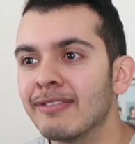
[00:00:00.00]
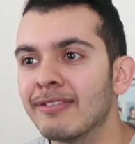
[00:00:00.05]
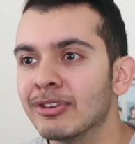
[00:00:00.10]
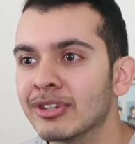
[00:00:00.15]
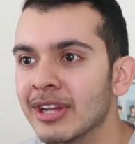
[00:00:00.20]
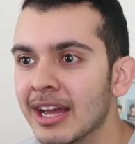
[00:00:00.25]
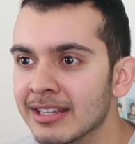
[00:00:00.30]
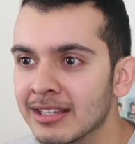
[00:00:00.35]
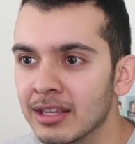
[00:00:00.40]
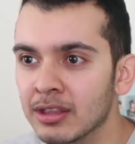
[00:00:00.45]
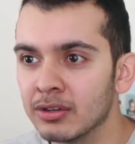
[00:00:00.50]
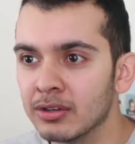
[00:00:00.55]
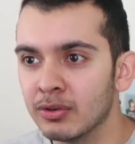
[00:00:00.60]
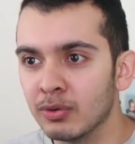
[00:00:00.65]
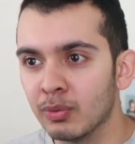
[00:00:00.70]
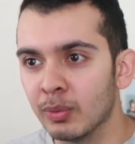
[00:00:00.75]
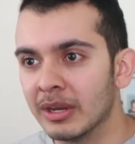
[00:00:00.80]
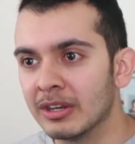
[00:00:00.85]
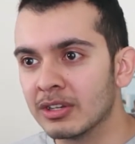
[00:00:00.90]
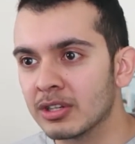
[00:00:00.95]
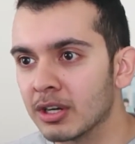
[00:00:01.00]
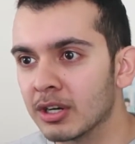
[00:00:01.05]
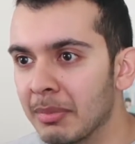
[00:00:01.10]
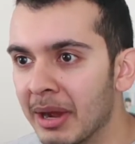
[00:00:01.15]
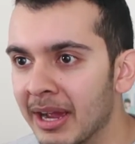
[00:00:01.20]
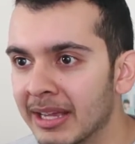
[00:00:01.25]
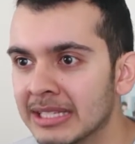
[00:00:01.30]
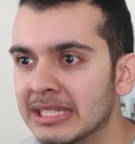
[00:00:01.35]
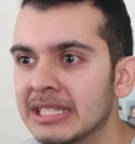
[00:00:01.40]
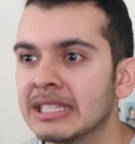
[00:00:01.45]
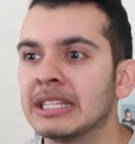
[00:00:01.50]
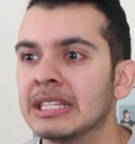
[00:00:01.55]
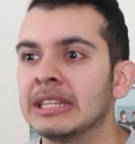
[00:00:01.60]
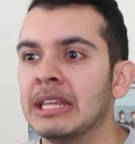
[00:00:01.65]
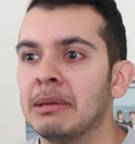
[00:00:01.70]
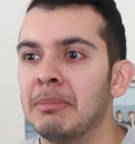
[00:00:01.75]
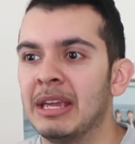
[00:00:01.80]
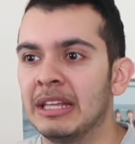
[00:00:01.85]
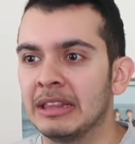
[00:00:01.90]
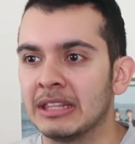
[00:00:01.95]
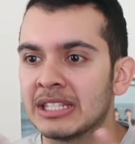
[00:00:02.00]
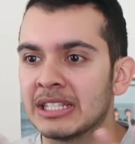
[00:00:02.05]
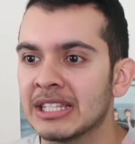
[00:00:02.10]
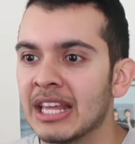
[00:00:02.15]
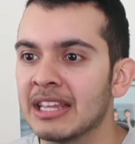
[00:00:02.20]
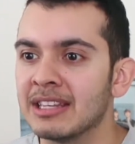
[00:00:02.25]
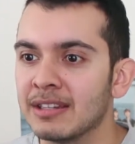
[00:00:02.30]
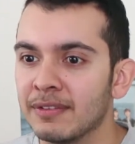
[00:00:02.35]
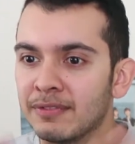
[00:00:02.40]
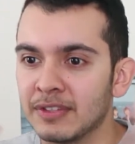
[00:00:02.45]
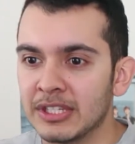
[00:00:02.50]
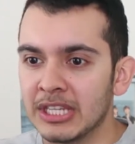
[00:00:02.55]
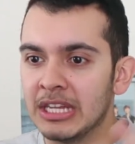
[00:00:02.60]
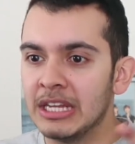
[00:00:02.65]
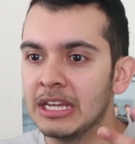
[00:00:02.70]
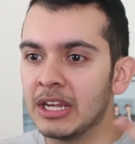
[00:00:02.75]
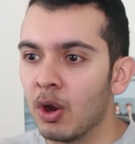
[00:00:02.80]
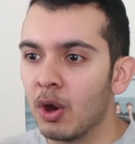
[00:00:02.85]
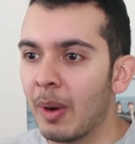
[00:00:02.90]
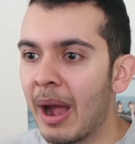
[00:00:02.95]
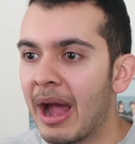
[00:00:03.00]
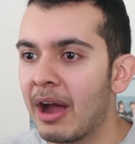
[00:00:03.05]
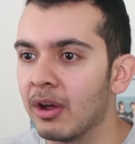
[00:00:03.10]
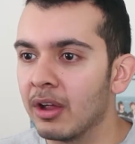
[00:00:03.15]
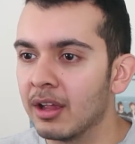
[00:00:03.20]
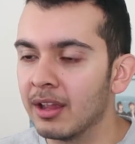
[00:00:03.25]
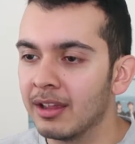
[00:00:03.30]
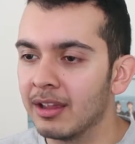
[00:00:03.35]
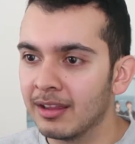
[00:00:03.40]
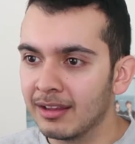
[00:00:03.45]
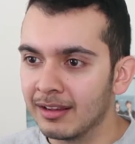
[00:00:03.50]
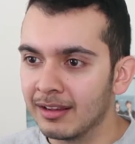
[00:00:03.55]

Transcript: advertising their new wind turbines? They make the scent of tea go out.